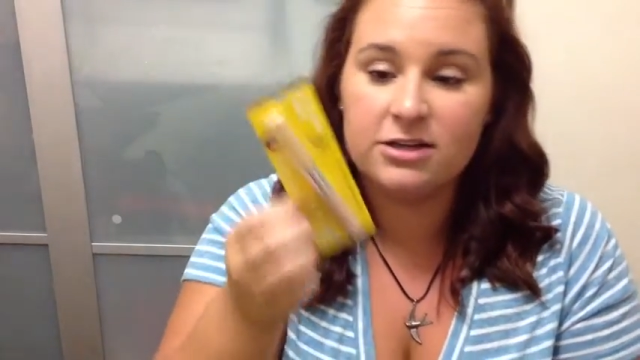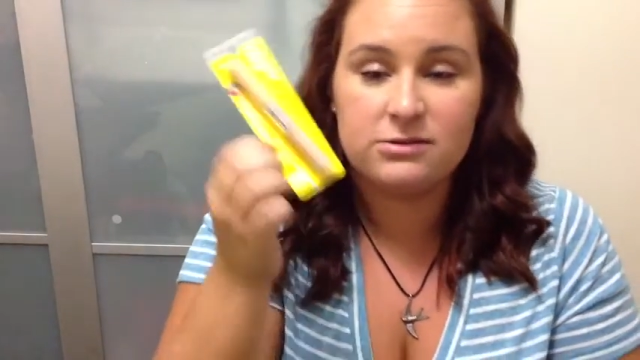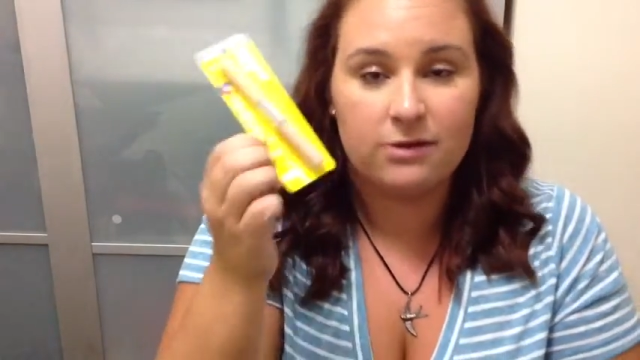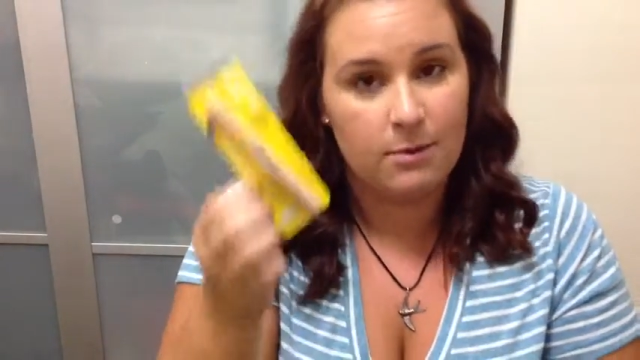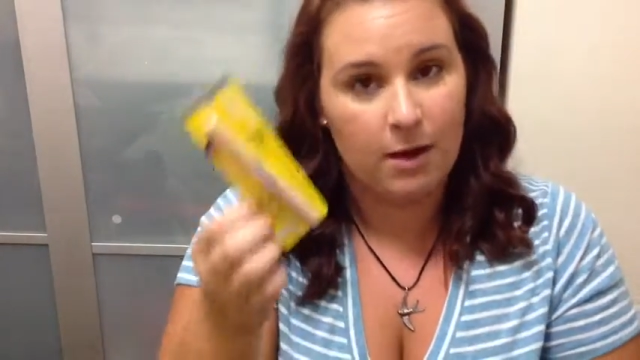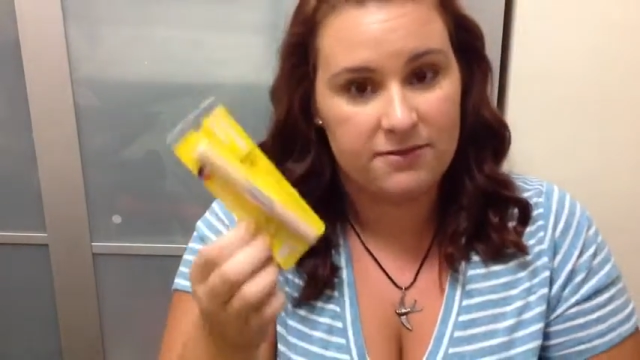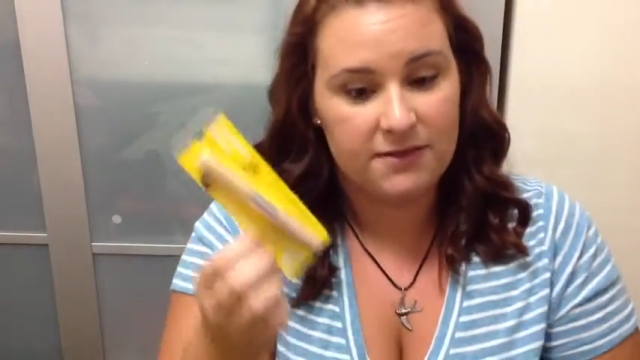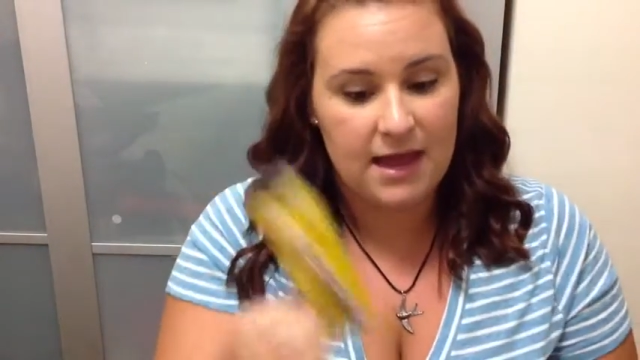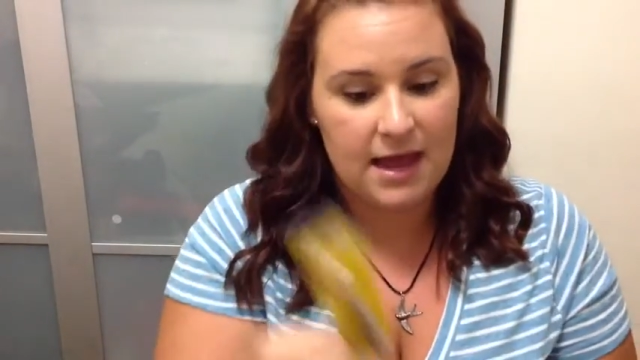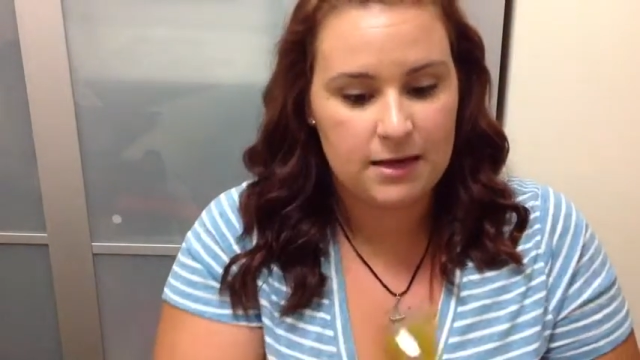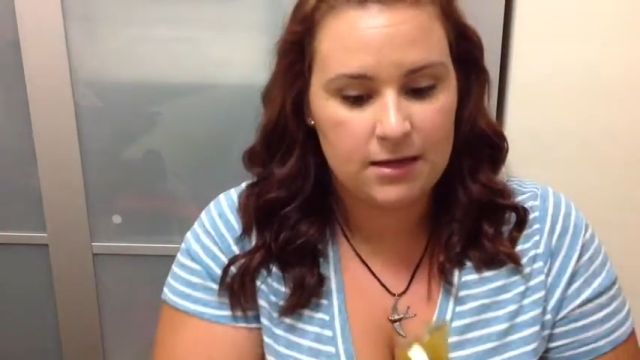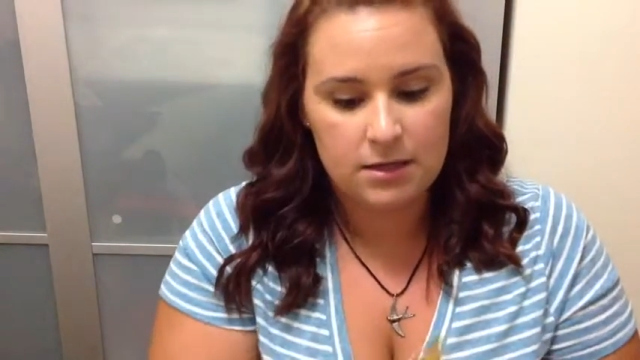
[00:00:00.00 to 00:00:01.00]
so I bought
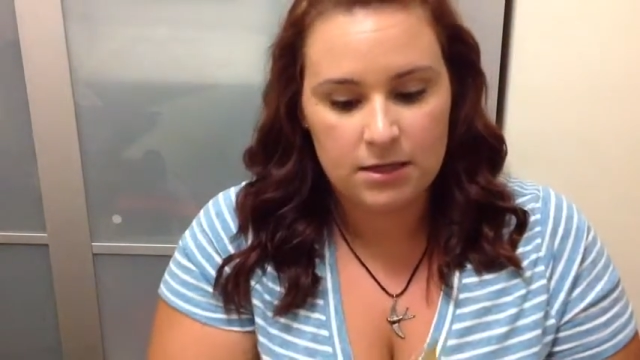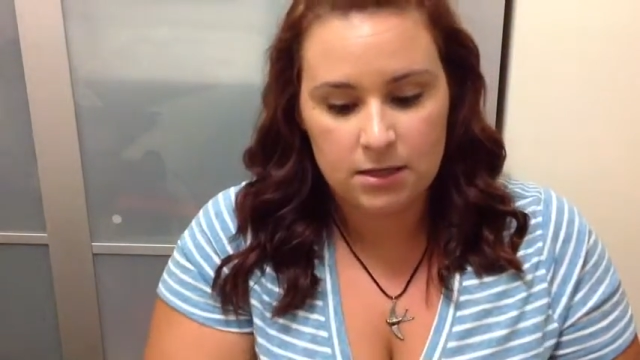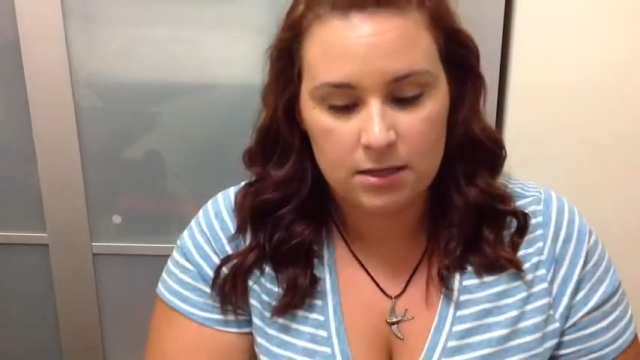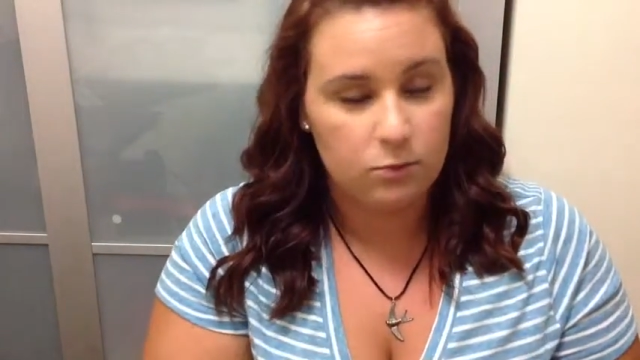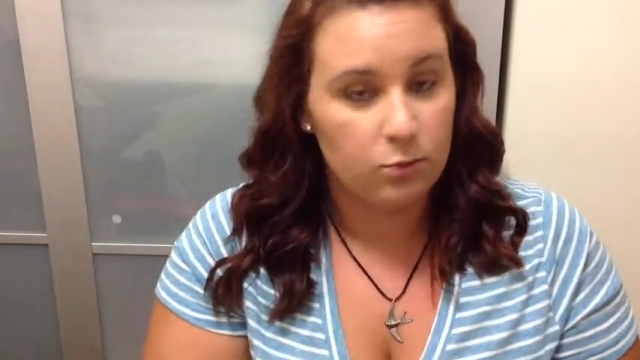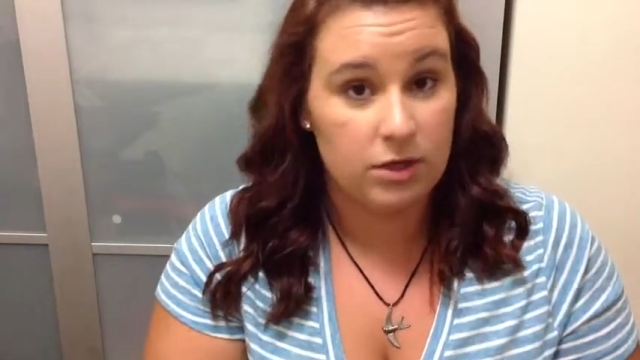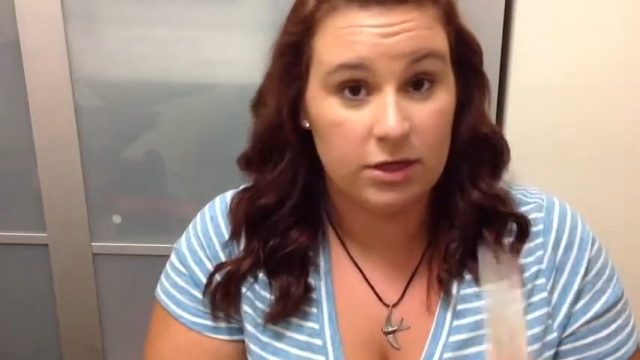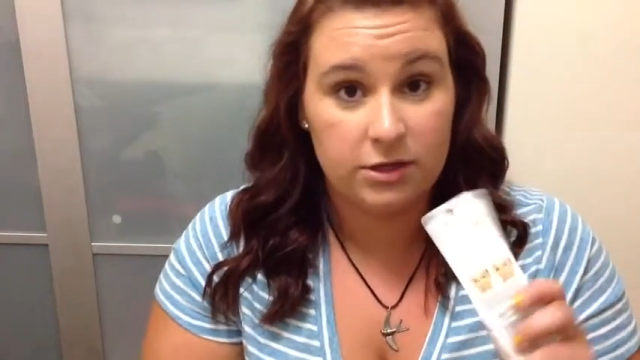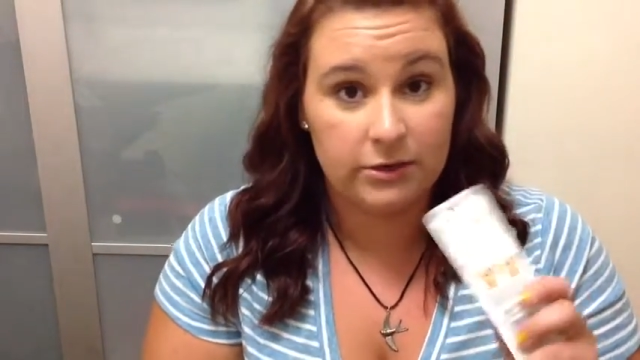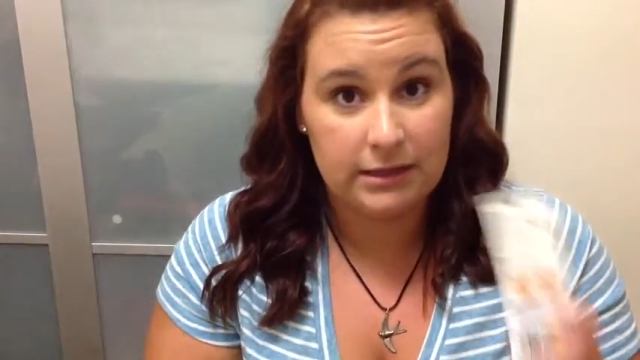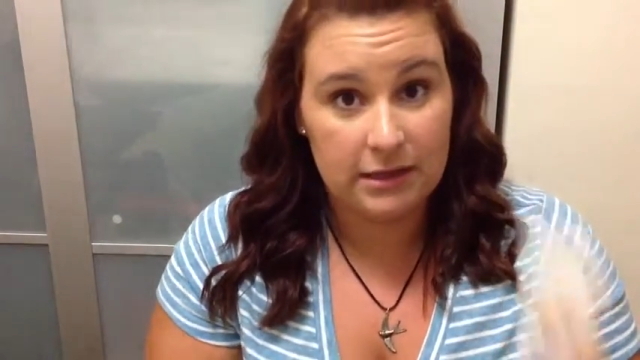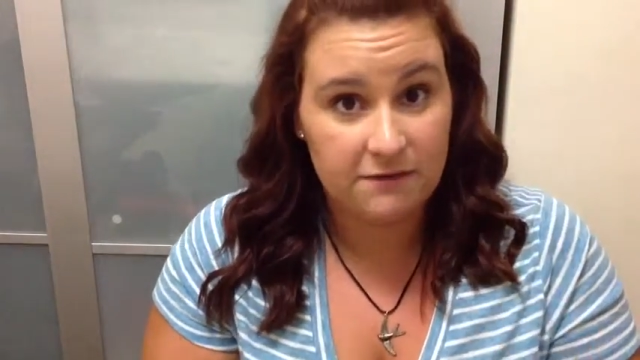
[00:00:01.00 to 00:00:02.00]
that. We all know
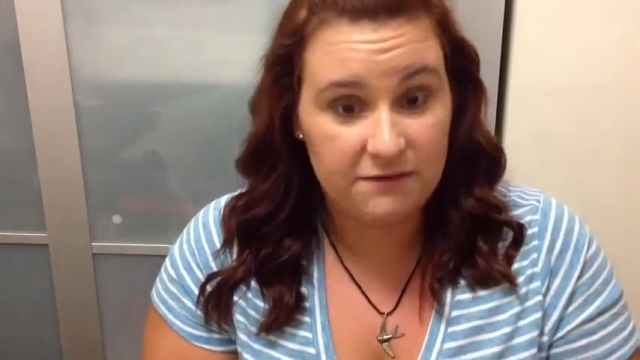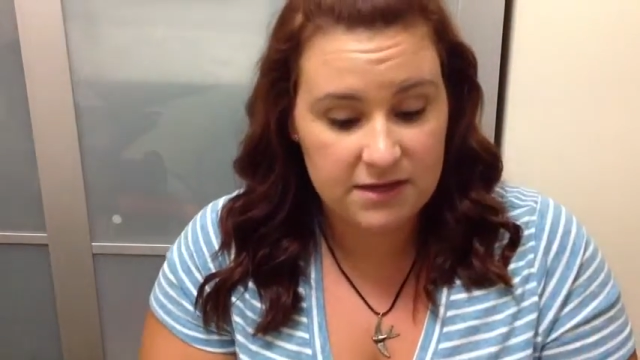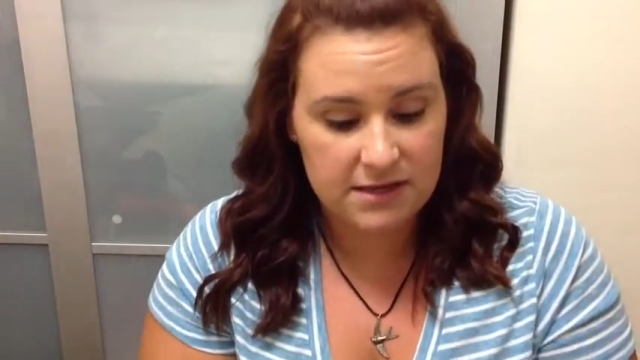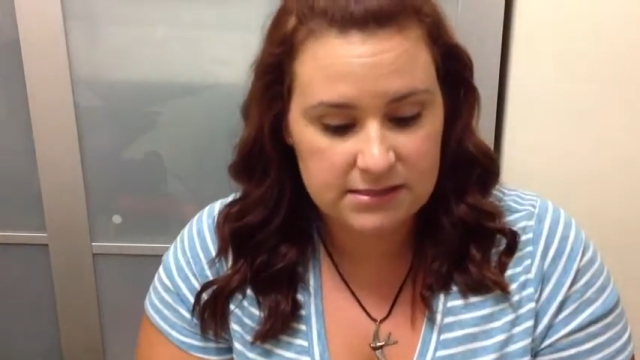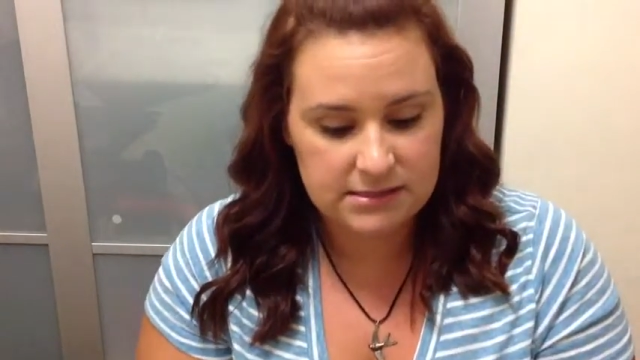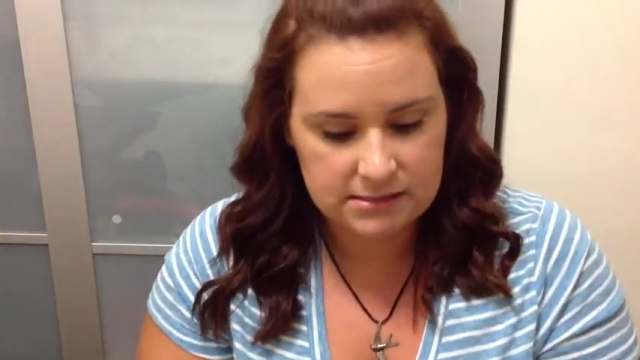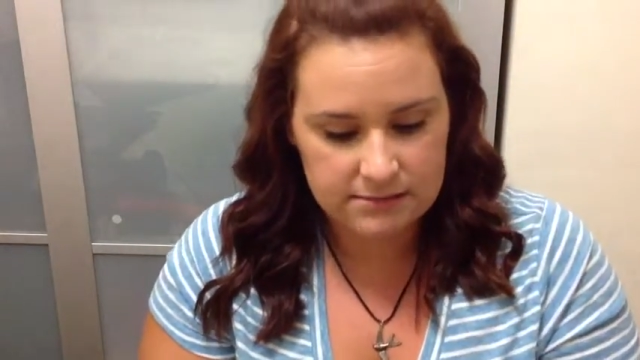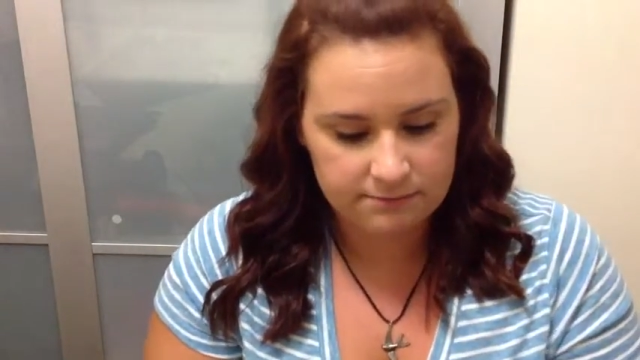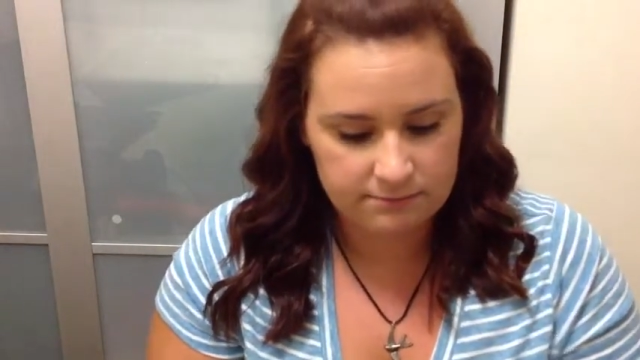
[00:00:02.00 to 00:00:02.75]
I love this.